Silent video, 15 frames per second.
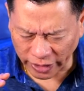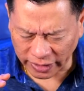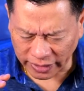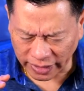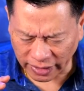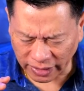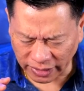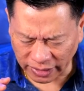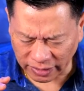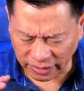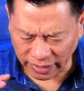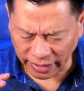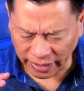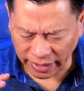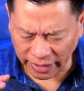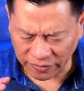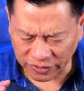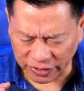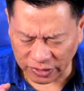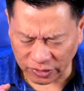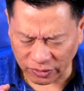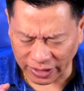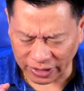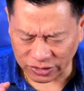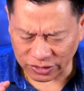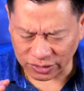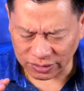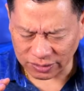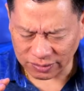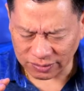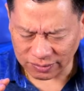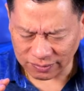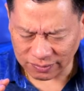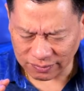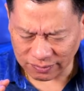radiating in every direction.